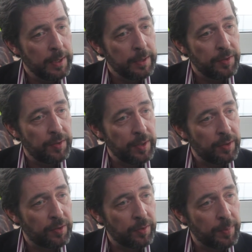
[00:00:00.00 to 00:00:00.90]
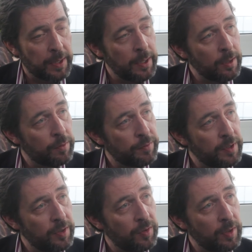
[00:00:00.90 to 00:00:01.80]
Since beginning of
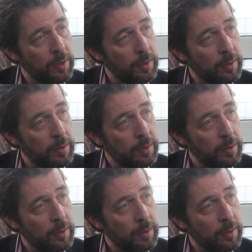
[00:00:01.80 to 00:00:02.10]
this year,